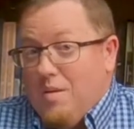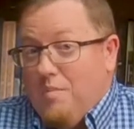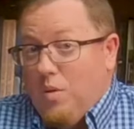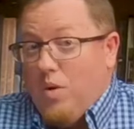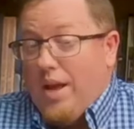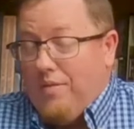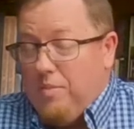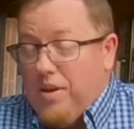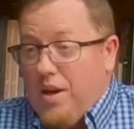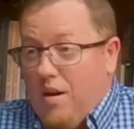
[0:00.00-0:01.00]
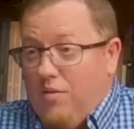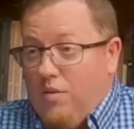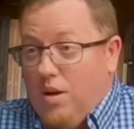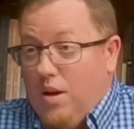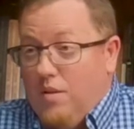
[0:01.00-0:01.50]
But what I have to be
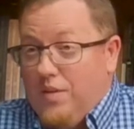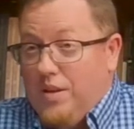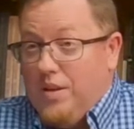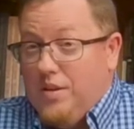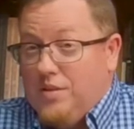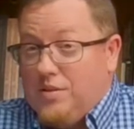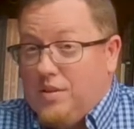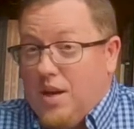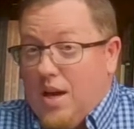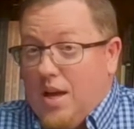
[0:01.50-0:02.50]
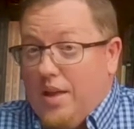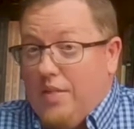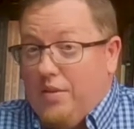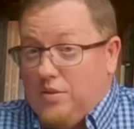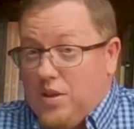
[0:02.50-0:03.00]
careful of is
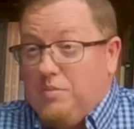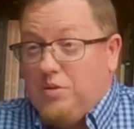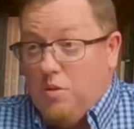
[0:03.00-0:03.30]
there comes